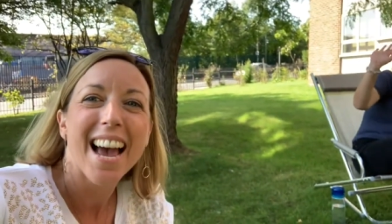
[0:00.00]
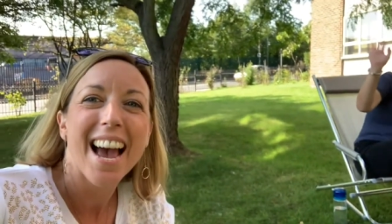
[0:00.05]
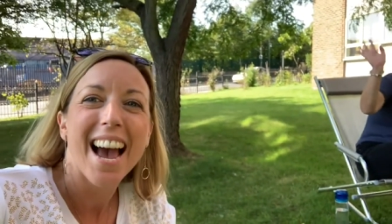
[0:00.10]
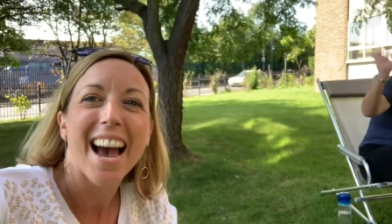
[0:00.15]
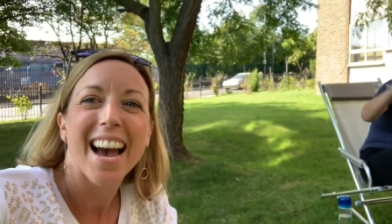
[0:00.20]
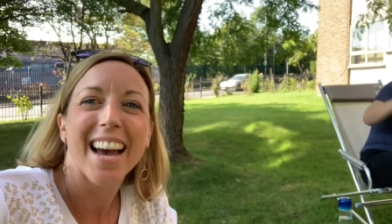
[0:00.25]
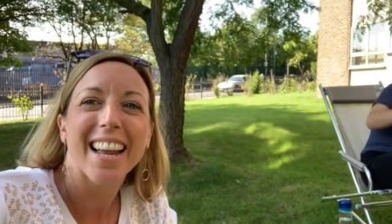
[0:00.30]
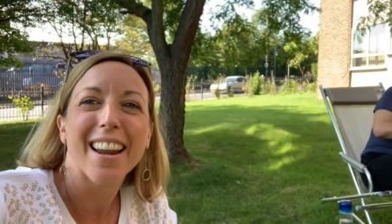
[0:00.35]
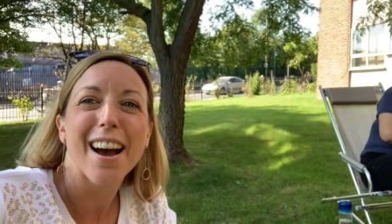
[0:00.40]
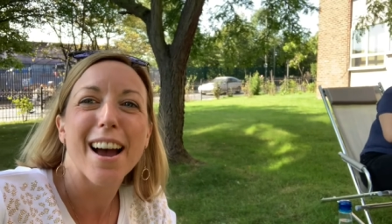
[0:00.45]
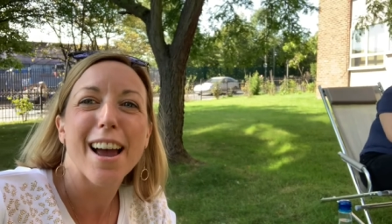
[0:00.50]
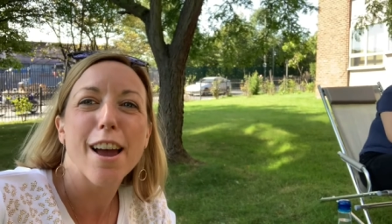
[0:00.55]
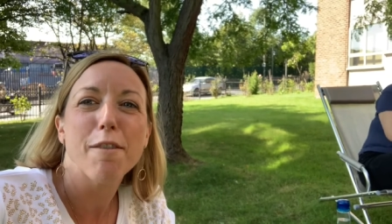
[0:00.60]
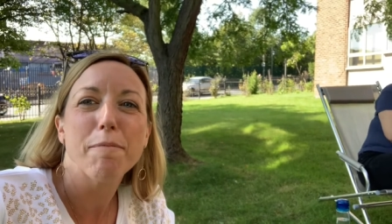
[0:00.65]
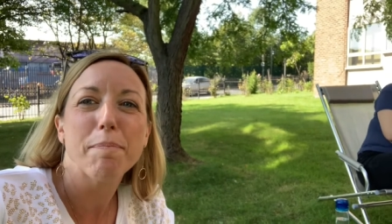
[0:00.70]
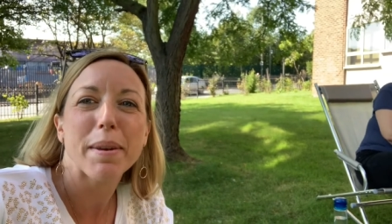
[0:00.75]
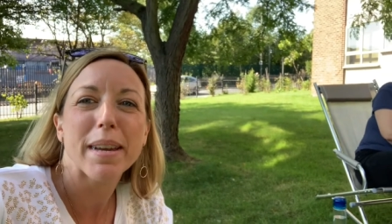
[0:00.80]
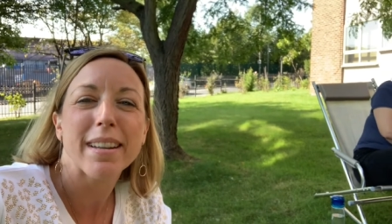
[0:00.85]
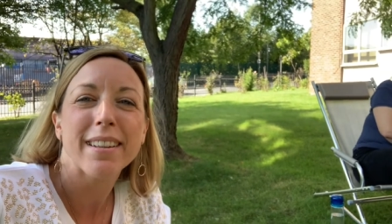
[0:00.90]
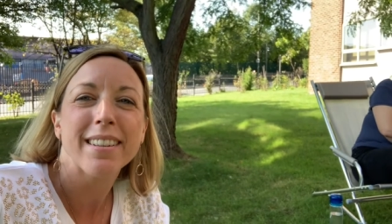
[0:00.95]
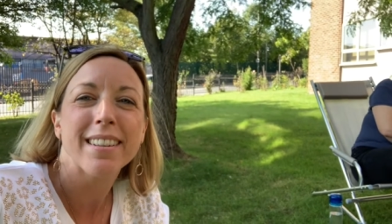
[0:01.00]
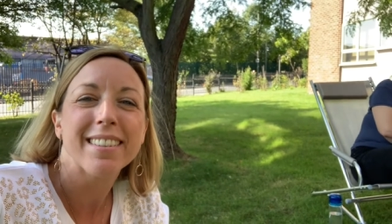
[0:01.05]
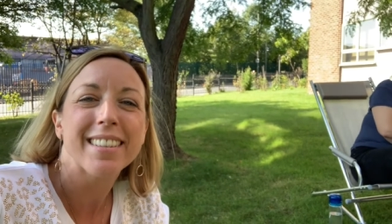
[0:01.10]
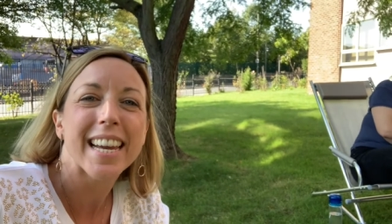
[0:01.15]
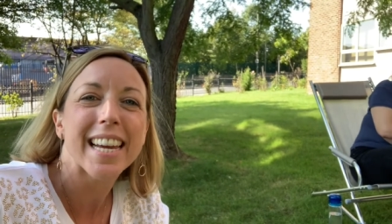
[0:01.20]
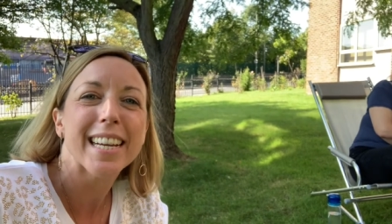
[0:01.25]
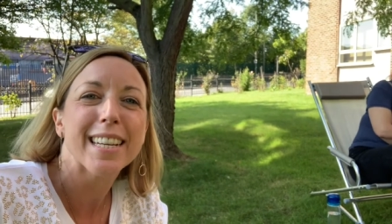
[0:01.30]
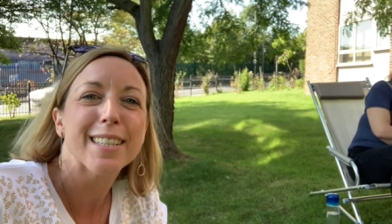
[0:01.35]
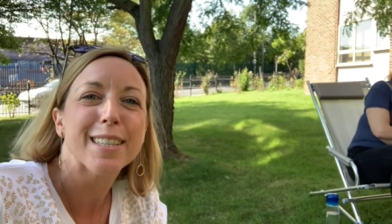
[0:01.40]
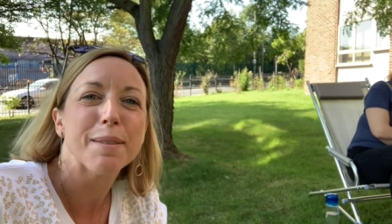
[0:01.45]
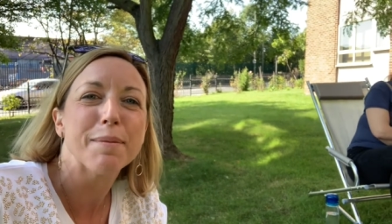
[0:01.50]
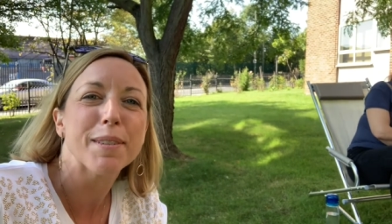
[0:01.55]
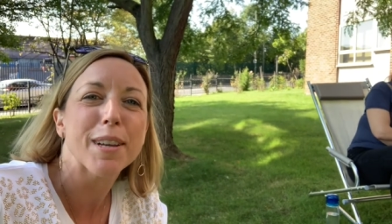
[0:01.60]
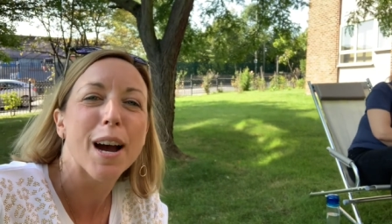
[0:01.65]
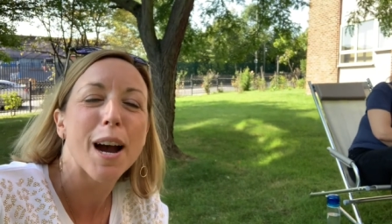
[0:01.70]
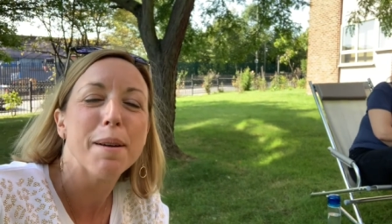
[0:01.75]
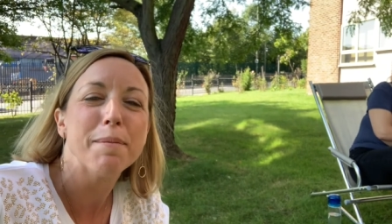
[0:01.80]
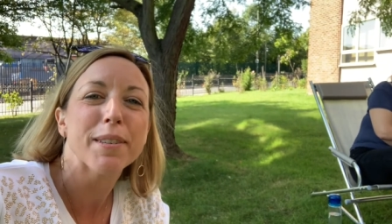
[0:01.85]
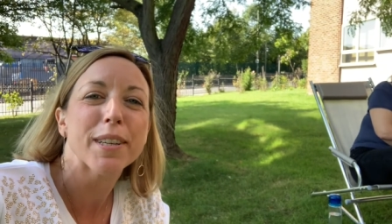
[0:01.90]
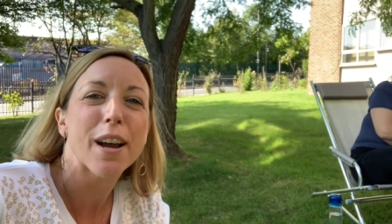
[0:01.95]
and I have been taking some
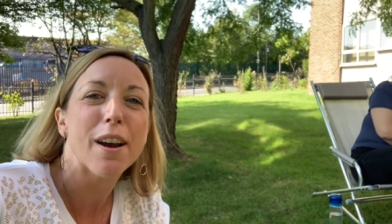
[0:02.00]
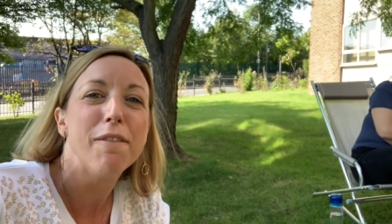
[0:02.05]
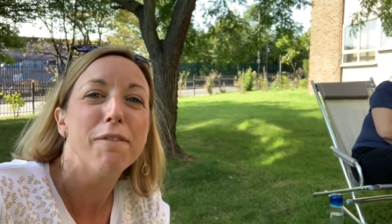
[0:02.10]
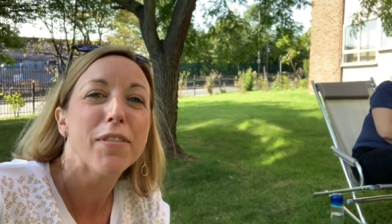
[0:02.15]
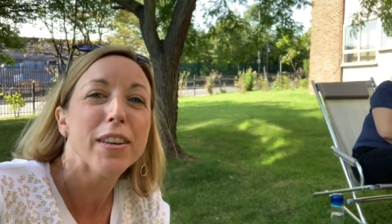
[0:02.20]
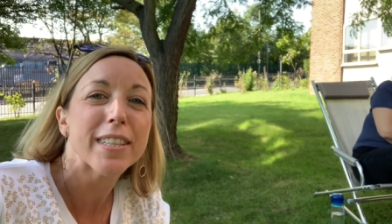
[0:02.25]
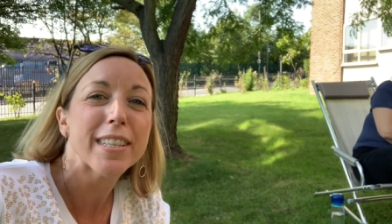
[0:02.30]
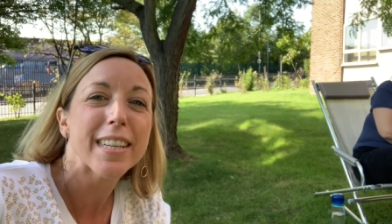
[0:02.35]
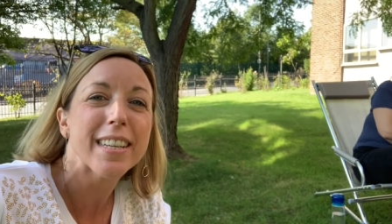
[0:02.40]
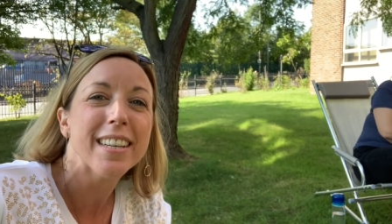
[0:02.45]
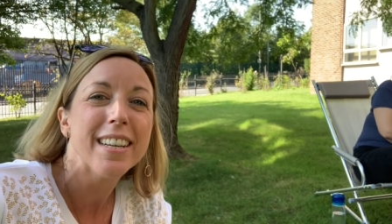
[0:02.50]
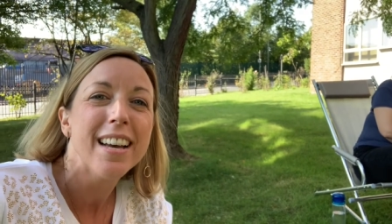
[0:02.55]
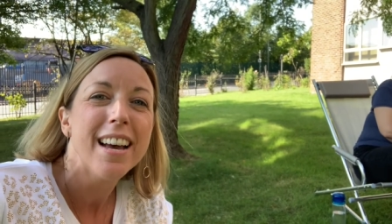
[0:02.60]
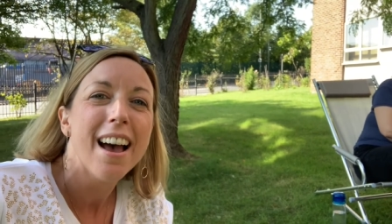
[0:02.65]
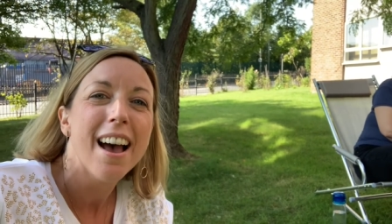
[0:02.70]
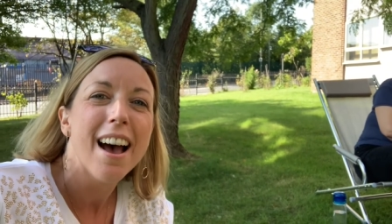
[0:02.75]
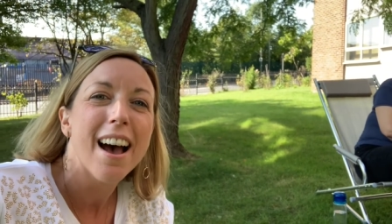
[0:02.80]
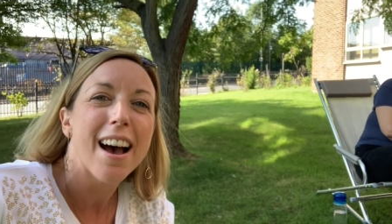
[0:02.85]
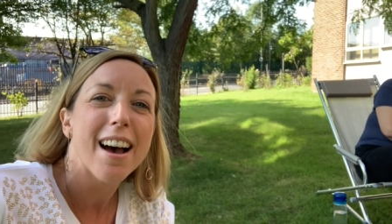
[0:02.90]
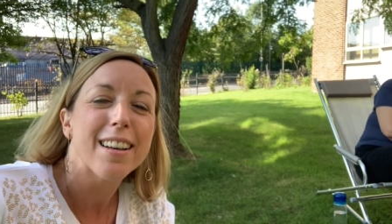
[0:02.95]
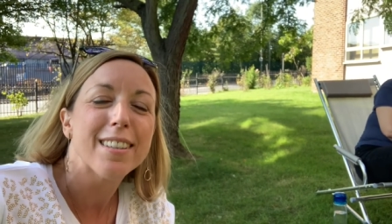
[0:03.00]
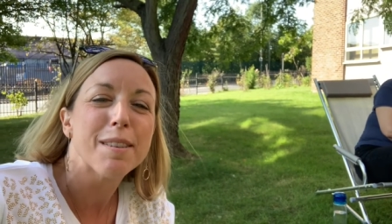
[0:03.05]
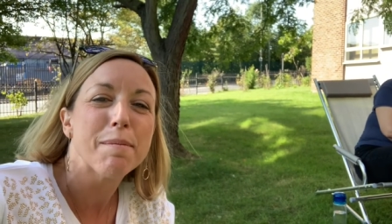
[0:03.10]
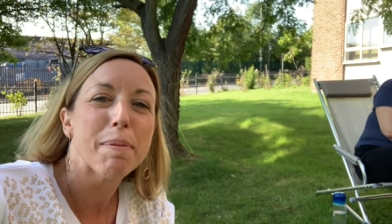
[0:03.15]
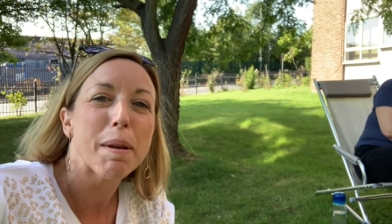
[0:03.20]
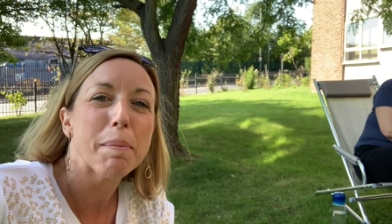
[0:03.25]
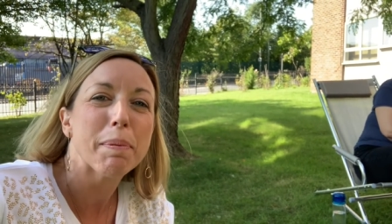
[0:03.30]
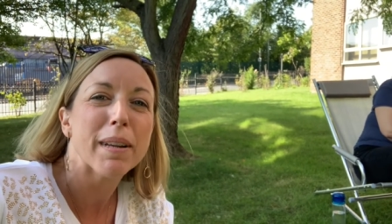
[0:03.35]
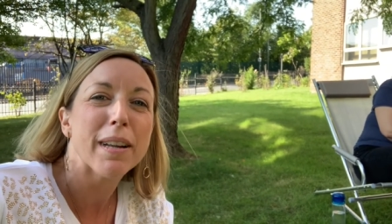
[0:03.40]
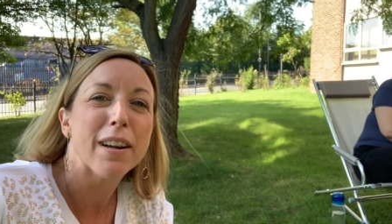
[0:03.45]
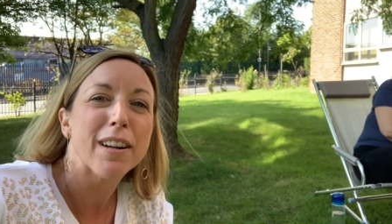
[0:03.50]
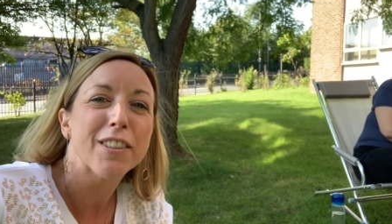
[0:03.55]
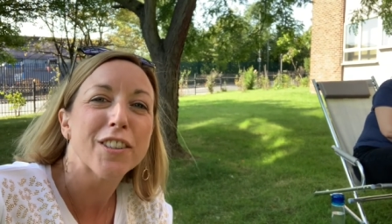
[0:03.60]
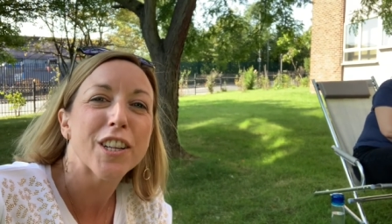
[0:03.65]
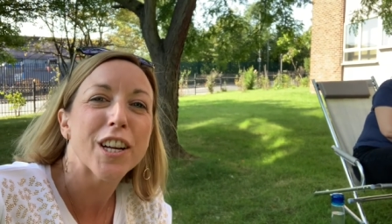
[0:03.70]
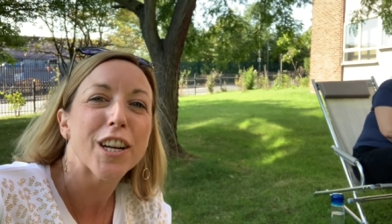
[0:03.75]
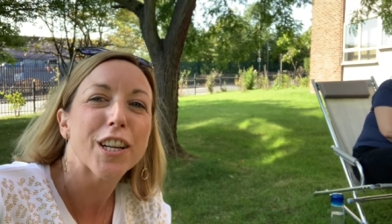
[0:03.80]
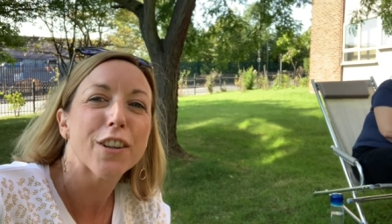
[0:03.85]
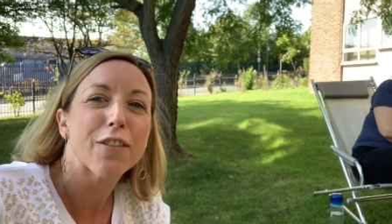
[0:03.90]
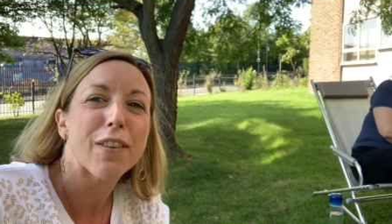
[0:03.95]
time to go and visit uh, some people in our
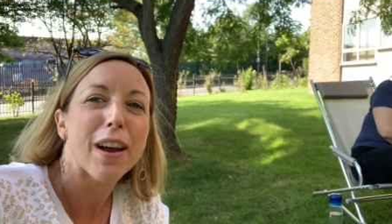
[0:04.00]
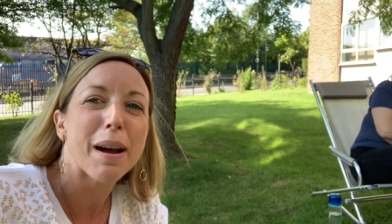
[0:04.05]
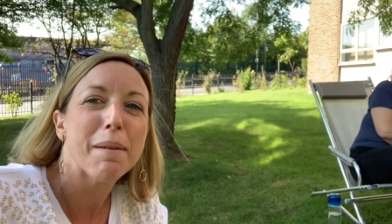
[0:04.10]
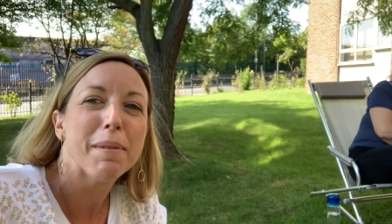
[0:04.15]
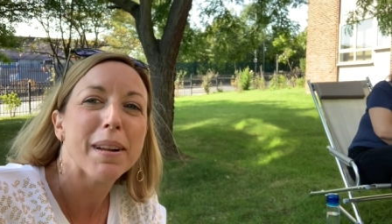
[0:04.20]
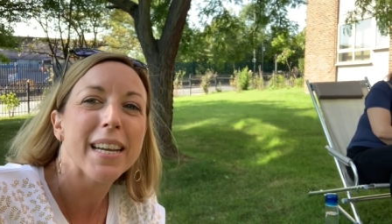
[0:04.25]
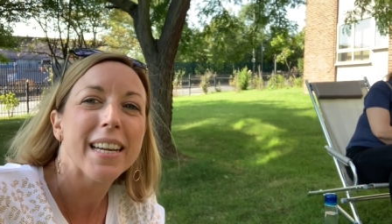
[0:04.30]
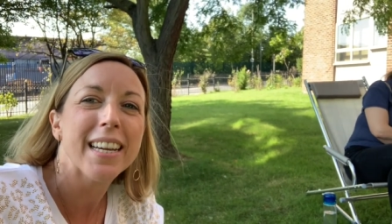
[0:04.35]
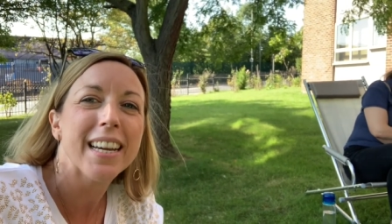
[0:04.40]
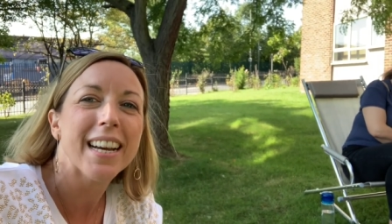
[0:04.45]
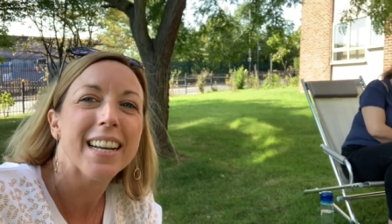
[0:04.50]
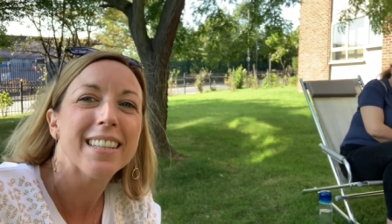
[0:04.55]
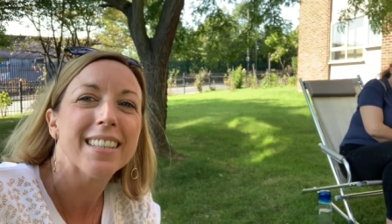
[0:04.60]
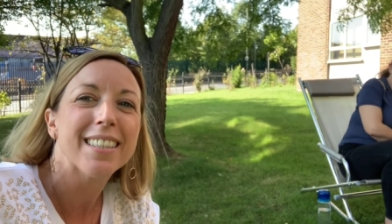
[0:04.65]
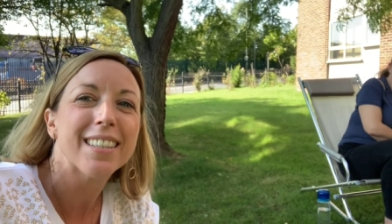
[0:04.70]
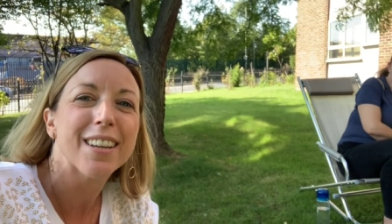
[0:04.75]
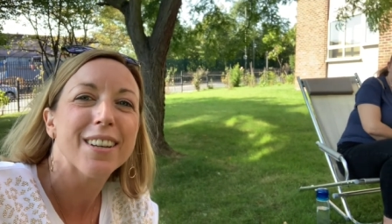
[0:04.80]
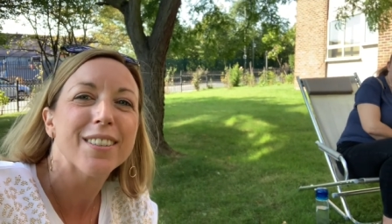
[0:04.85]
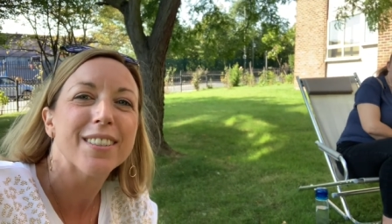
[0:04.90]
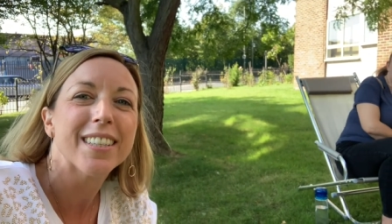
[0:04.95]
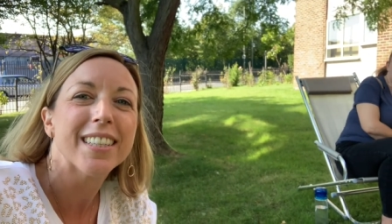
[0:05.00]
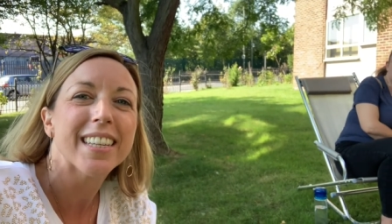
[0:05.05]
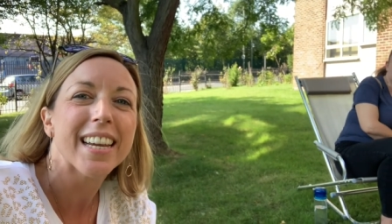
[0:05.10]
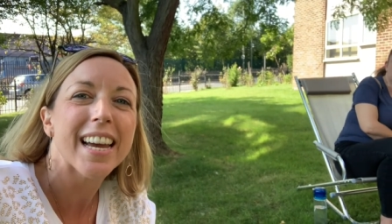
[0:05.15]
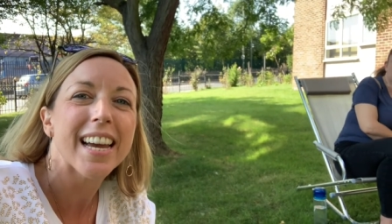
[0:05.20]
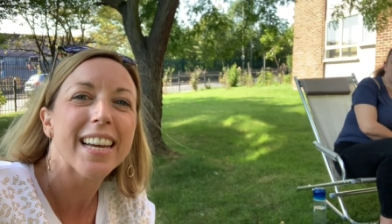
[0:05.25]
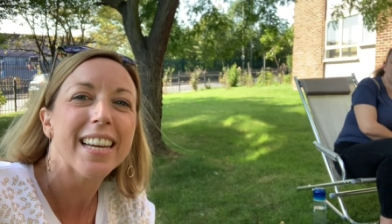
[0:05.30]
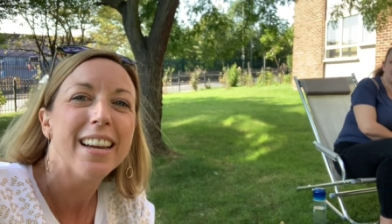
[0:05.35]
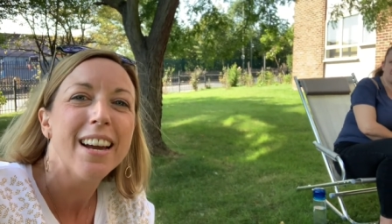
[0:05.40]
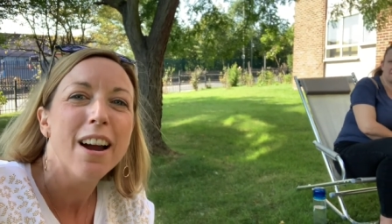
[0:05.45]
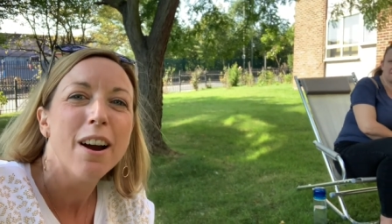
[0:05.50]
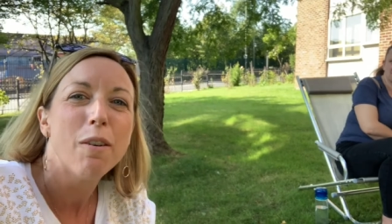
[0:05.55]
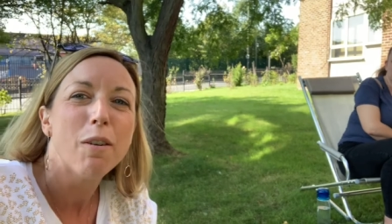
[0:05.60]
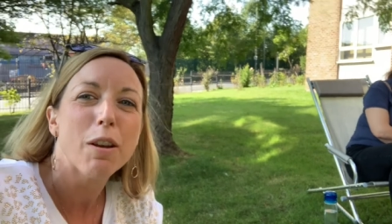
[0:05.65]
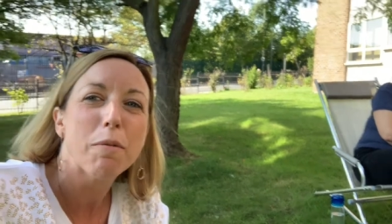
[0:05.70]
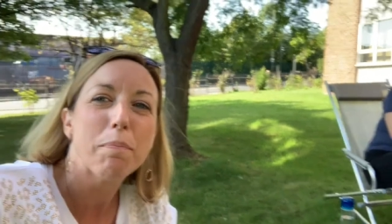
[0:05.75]
church family and so today we've